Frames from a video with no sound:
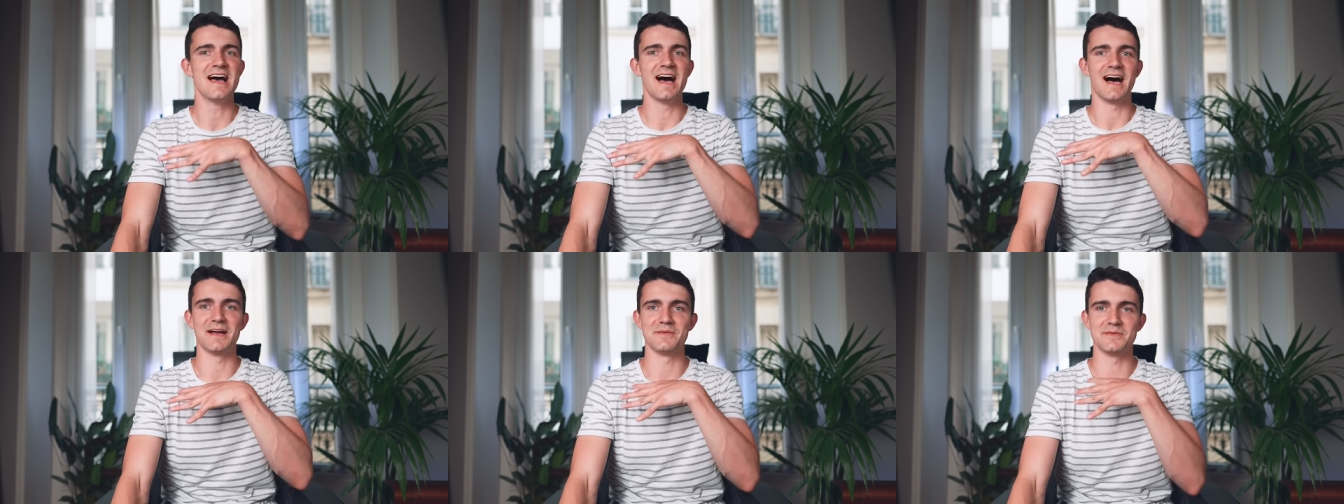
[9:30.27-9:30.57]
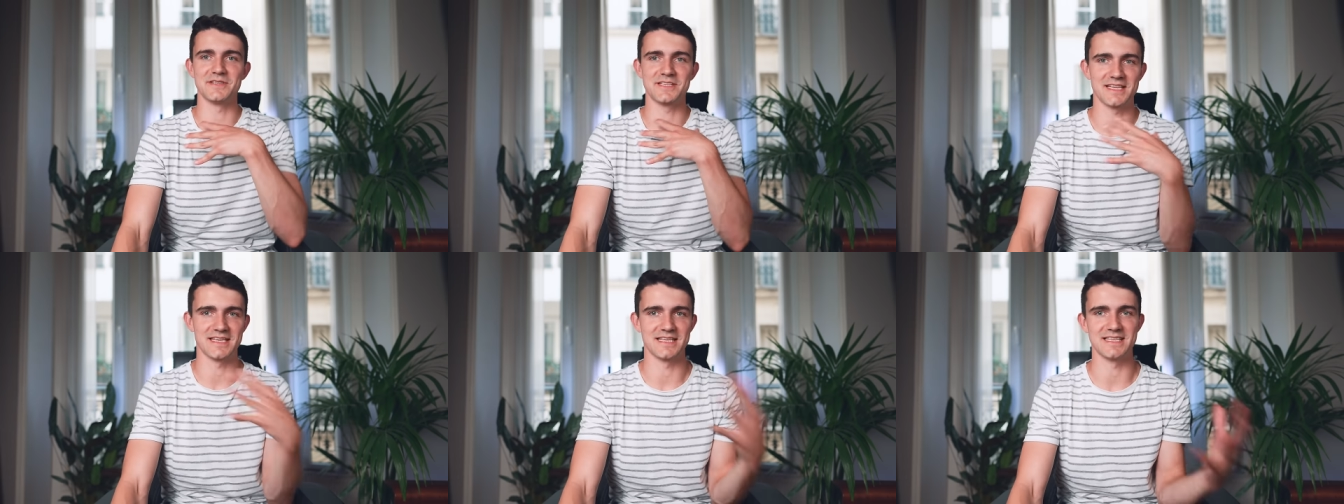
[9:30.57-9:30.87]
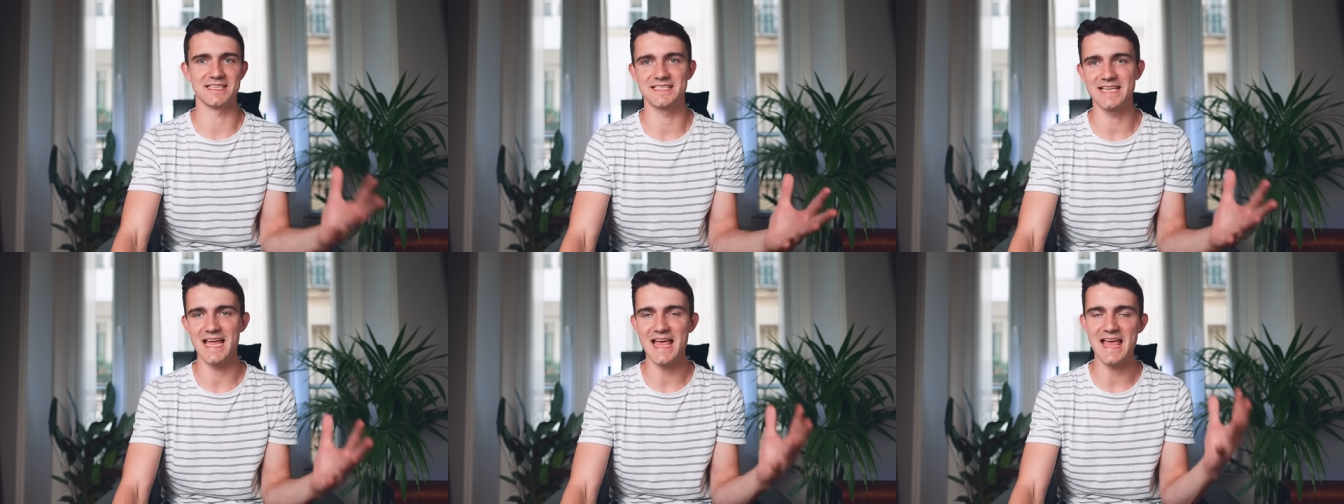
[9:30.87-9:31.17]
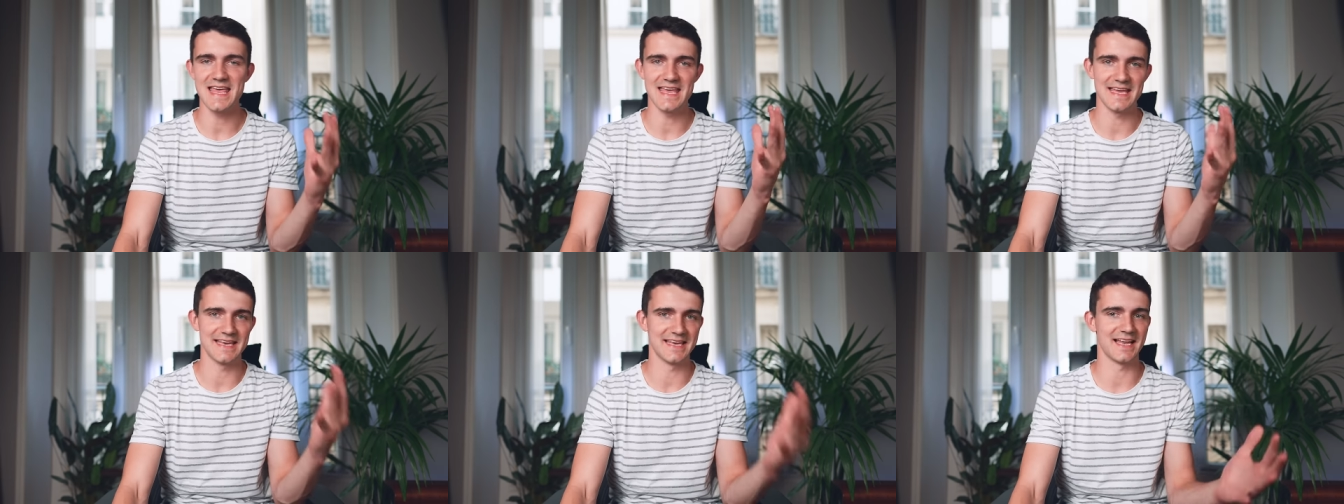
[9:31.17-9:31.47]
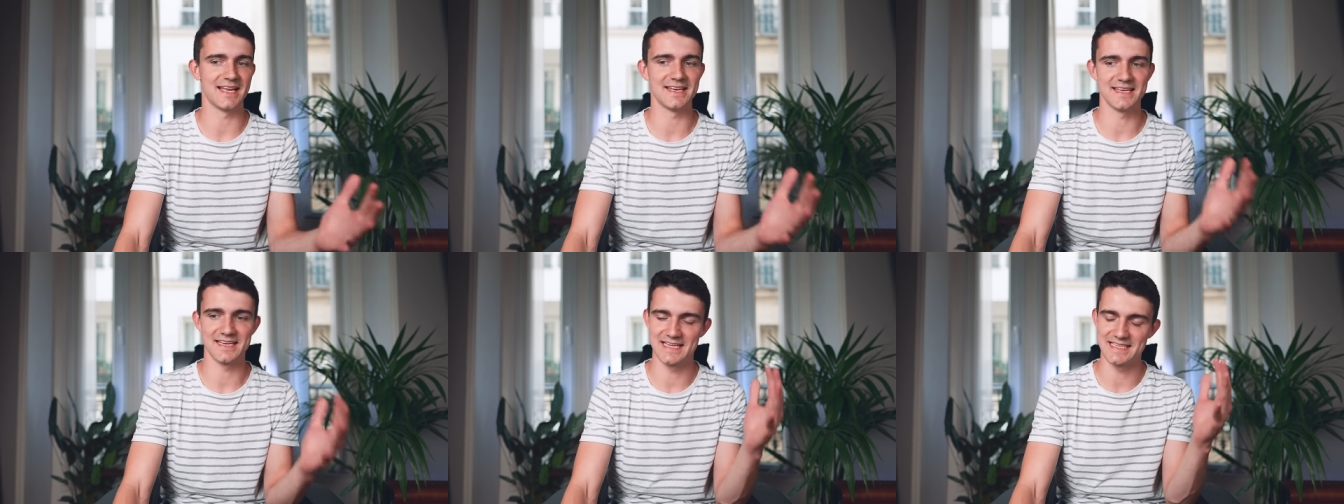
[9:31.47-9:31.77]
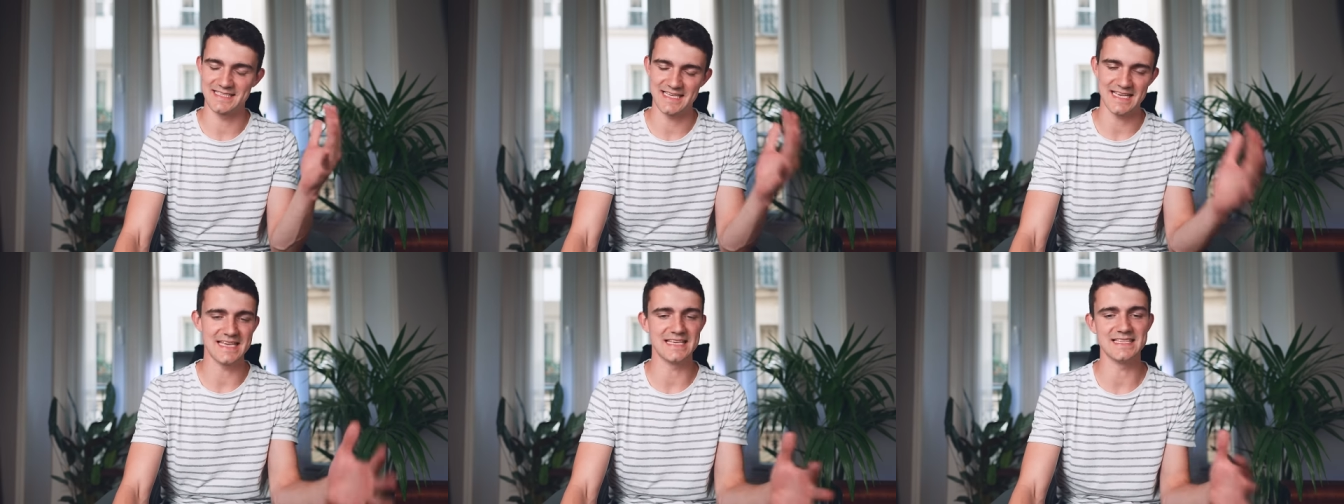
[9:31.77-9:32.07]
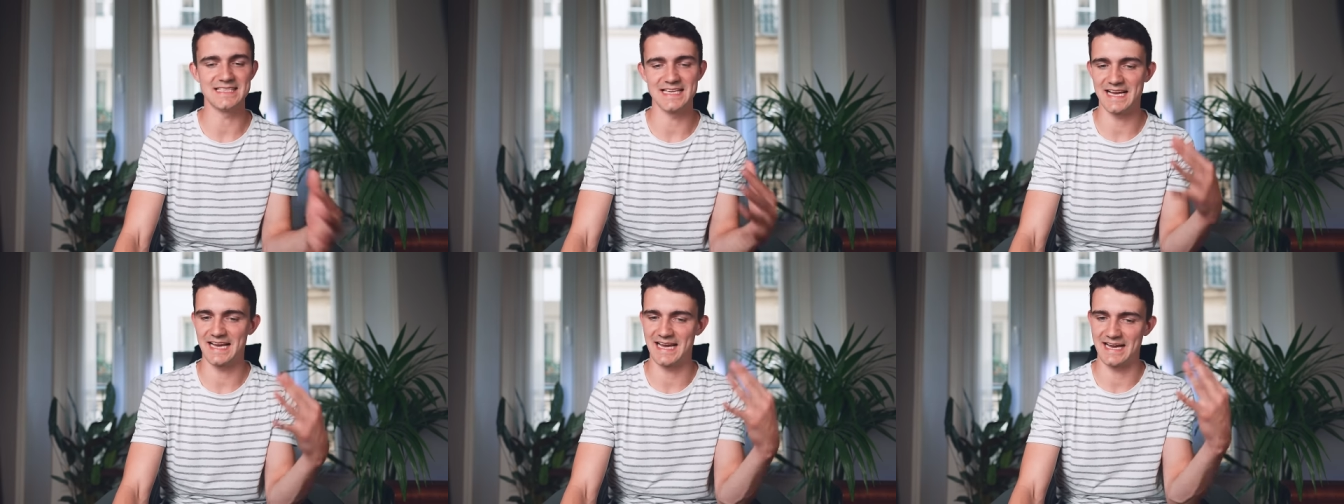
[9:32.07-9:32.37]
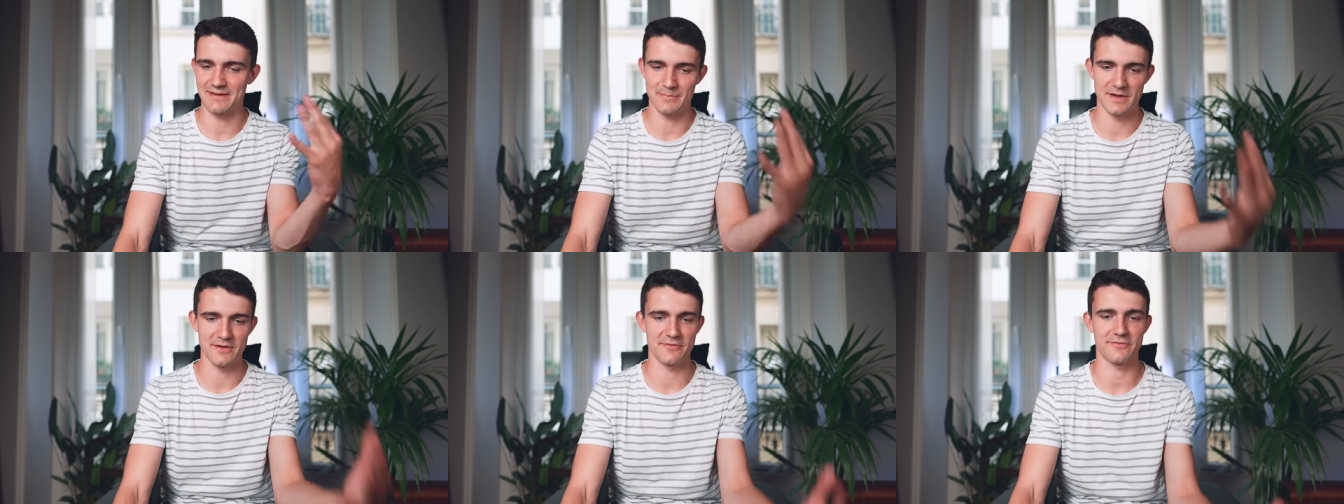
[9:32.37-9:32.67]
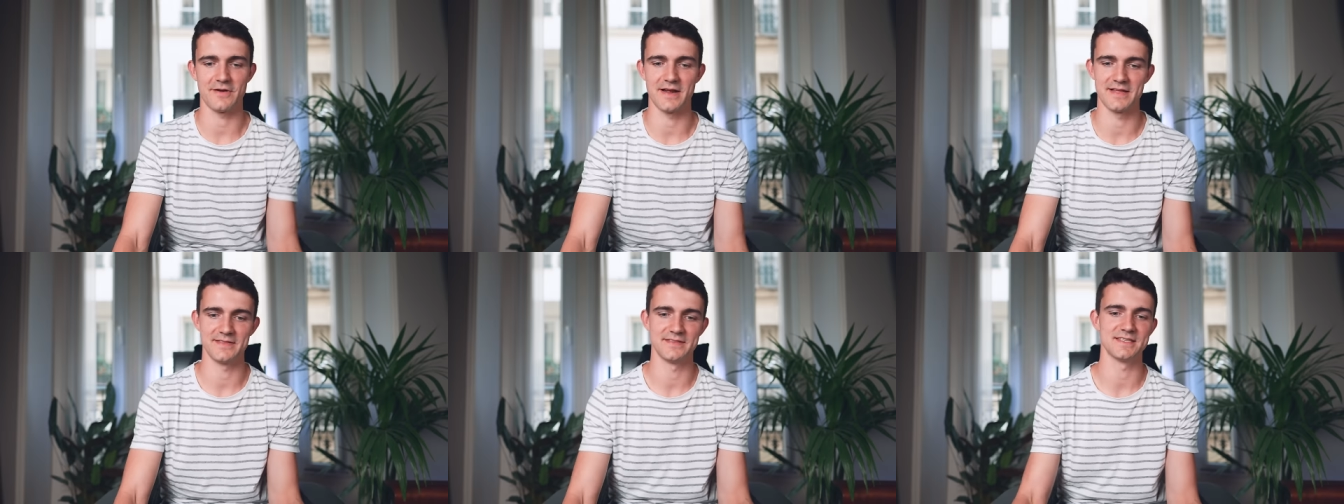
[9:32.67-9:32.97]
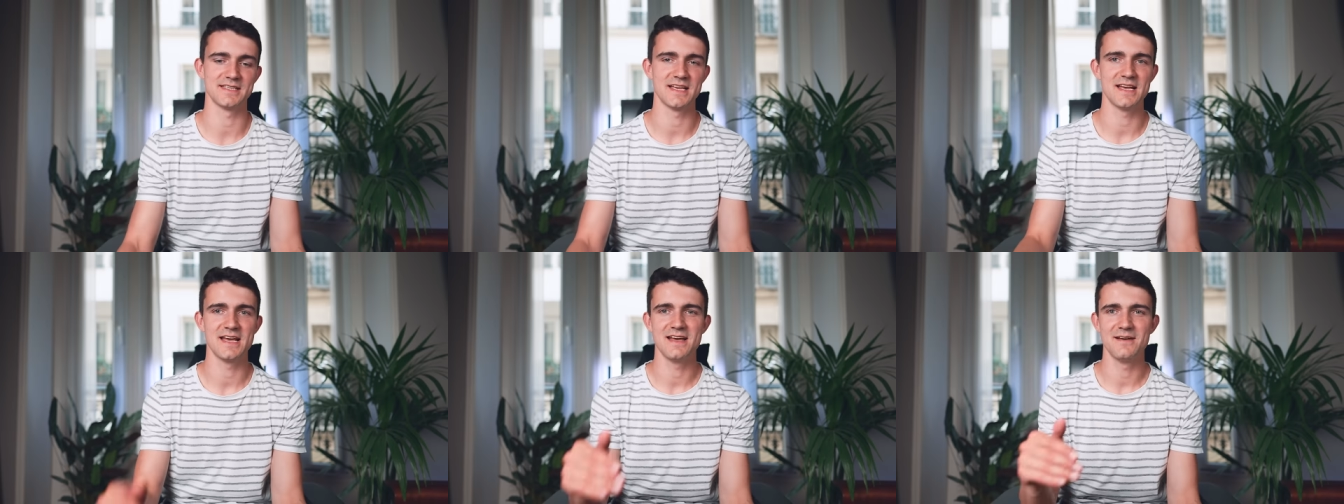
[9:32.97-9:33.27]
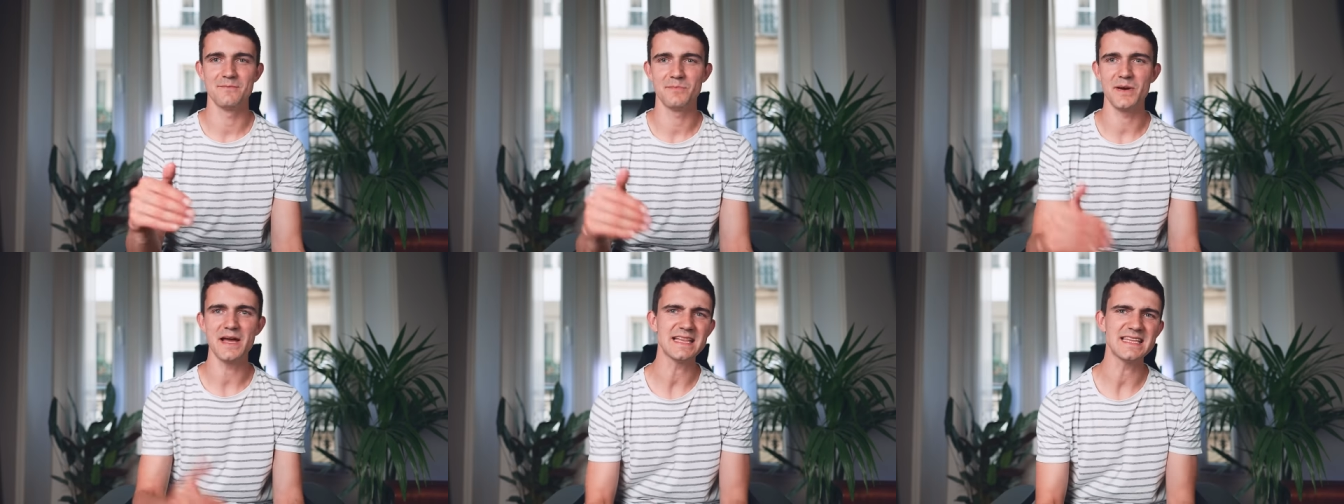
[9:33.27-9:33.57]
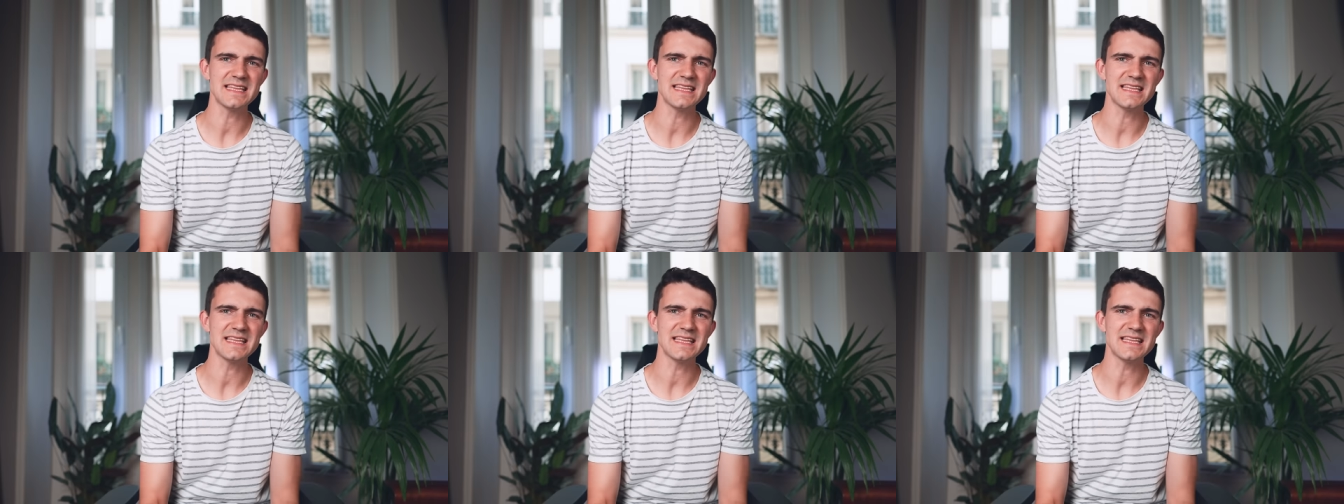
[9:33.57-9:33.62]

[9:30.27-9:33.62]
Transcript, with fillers: I'm just gonna stay in London. It's easy, I have my friends, but I